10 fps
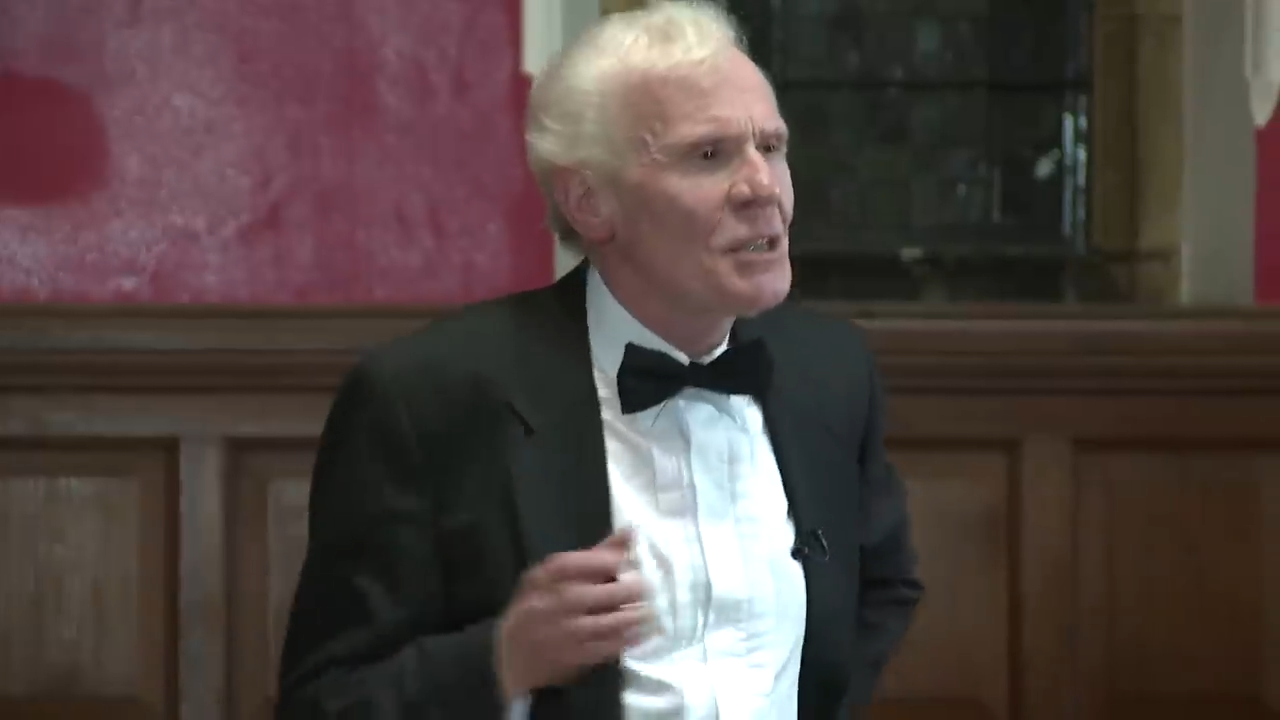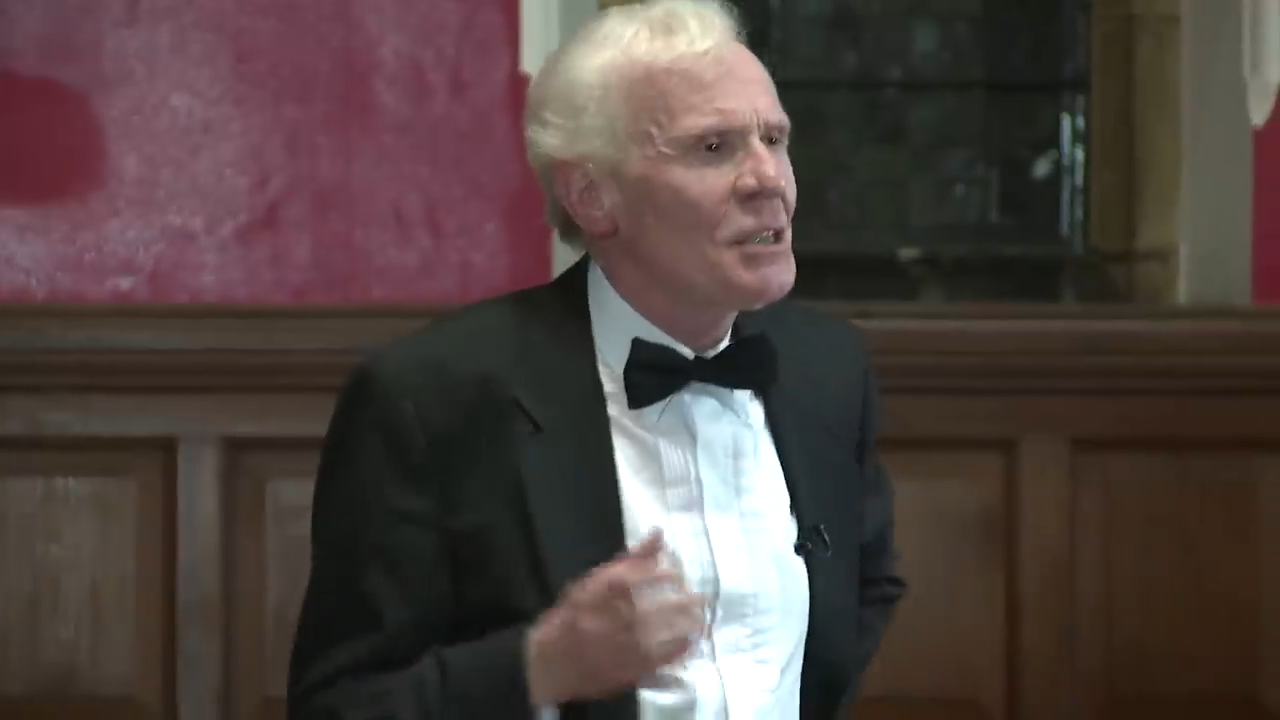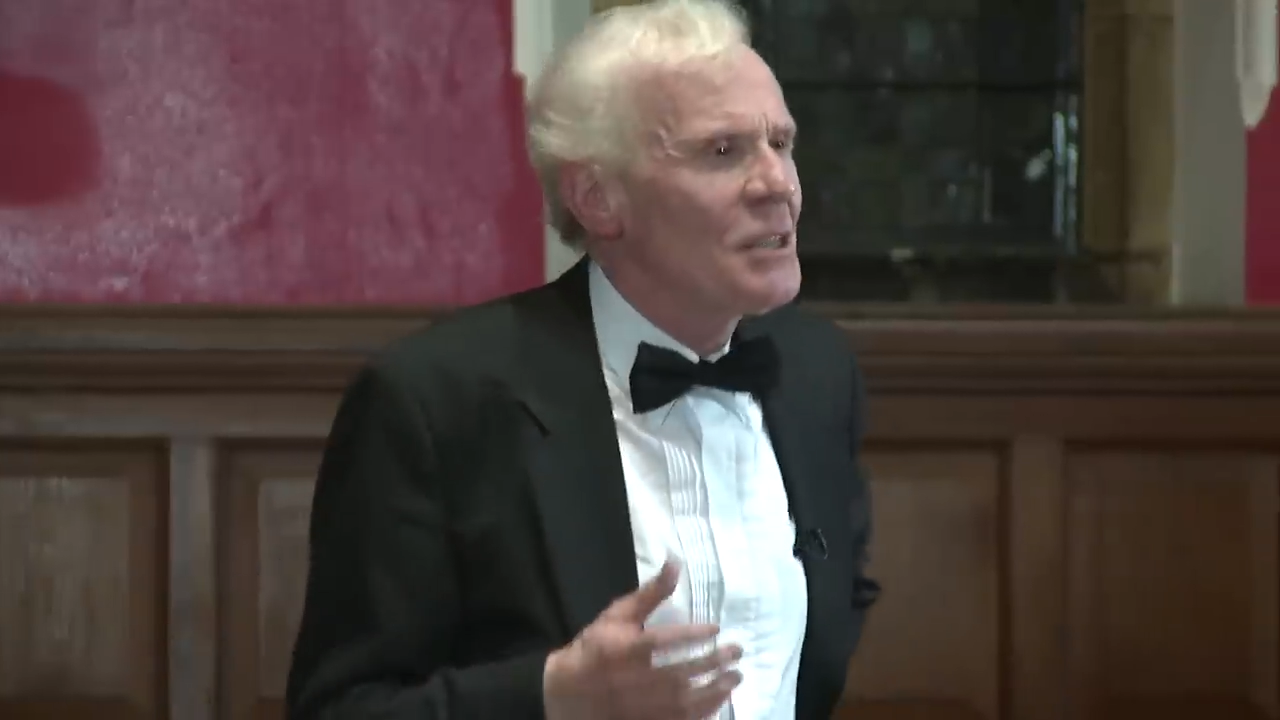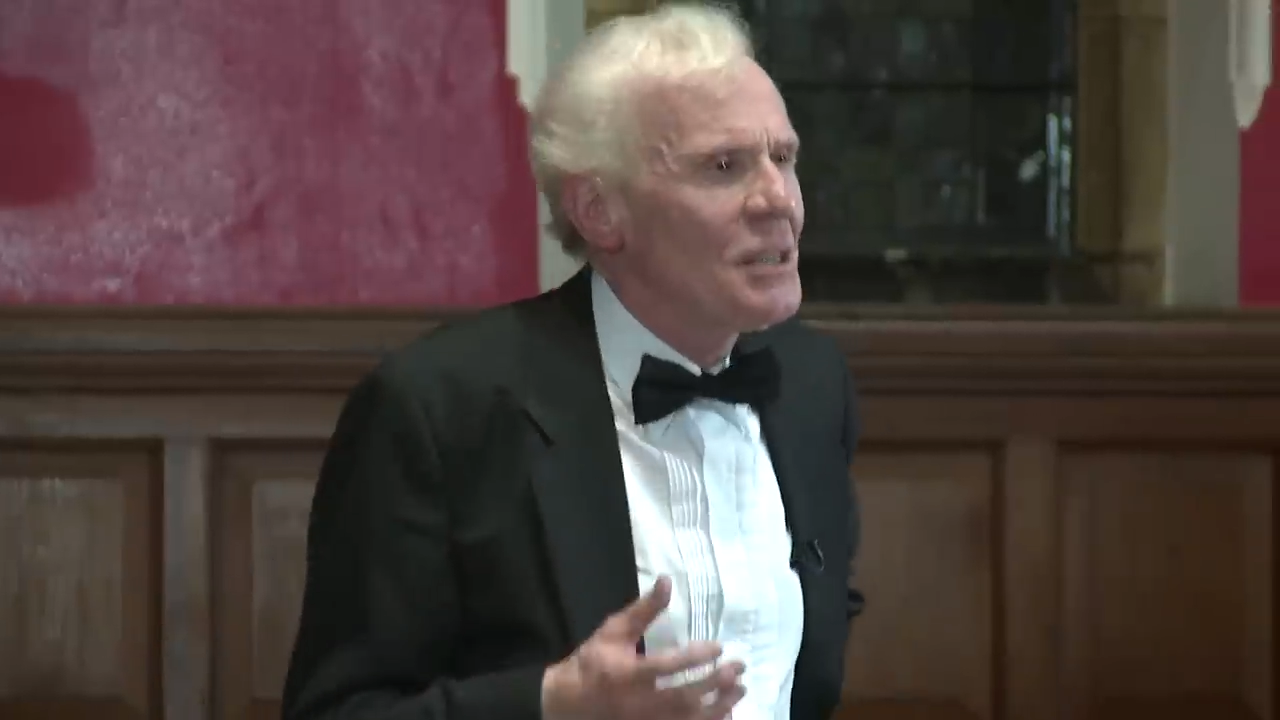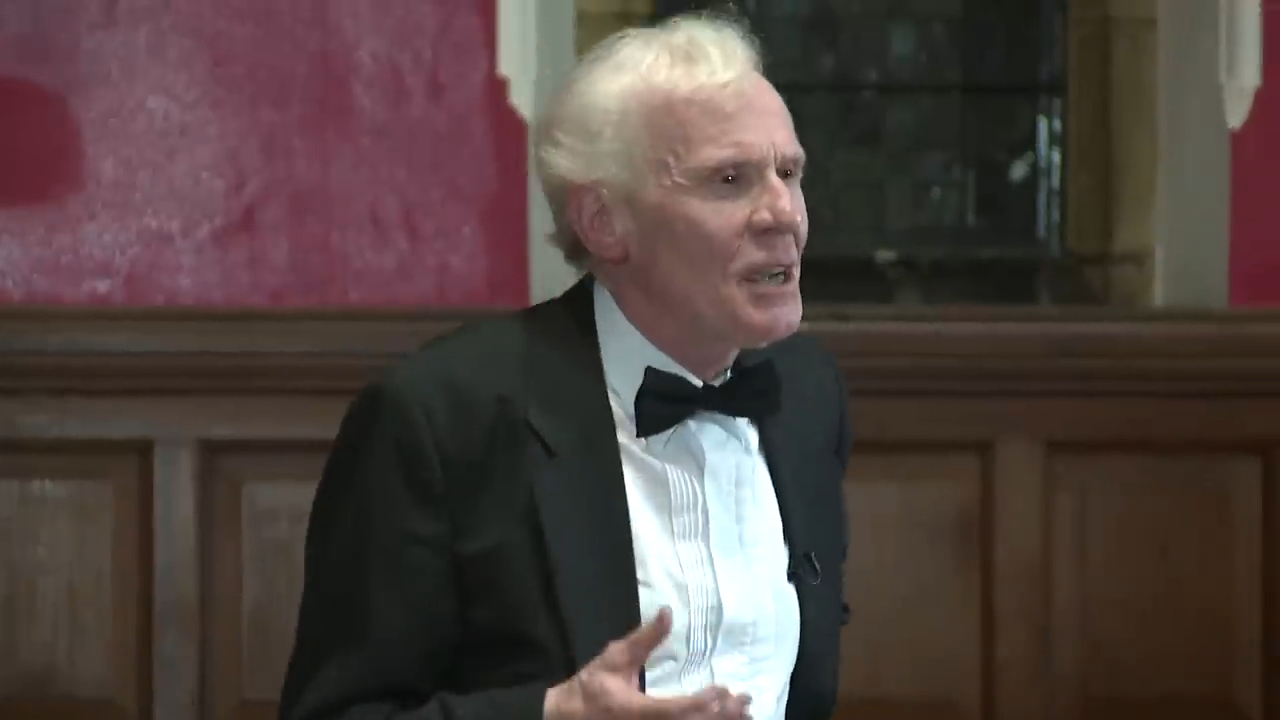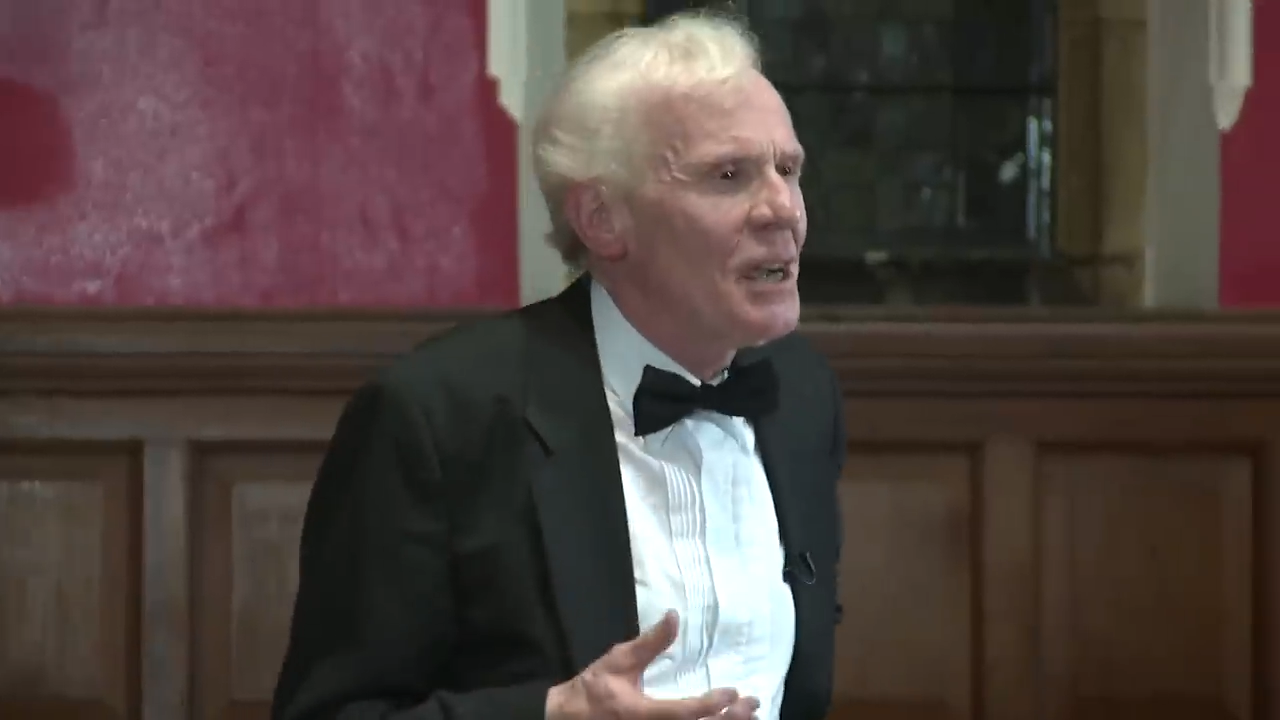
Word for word: assisted